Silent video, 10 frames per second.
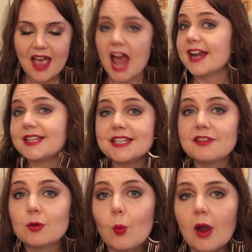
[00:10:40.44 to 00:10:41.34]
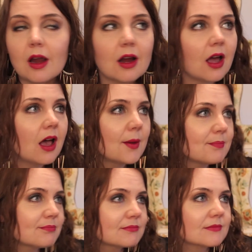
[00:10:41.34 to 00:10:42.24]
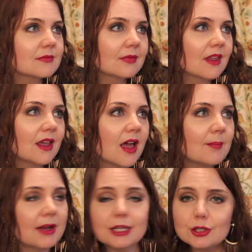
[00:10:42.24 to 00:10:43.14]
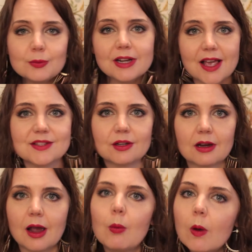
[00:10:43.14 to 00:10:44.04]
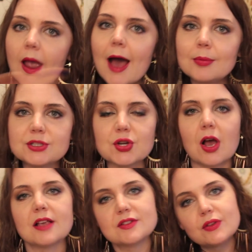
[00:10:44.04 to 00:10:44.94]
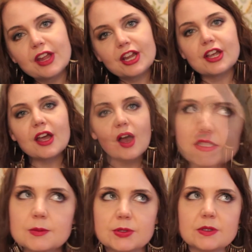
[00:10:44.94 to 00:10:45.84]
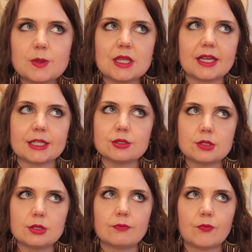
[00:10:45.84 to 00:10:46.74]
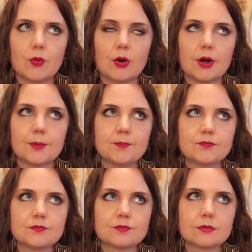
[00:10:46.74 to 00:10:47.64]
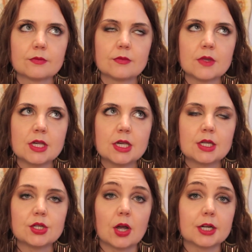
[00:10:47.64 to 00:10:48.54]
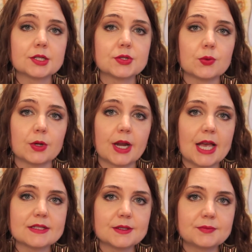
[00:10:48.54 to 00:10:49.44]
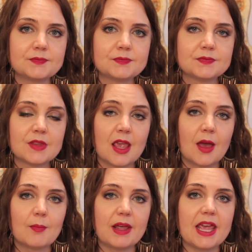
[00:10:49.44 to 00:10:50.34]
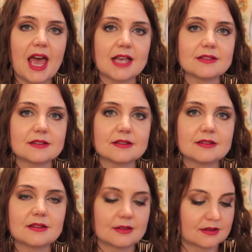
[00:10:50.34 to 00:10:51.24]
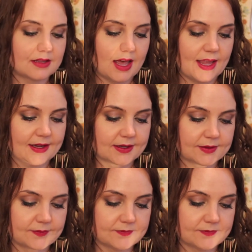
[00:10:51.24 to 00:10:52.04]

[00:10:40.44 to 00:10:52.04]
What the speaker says: and I didn't even wear Mary Luminizer. I wore Albatross, so there you go. It's supposed to be like a dupe for NARS Orgasm, but it has like,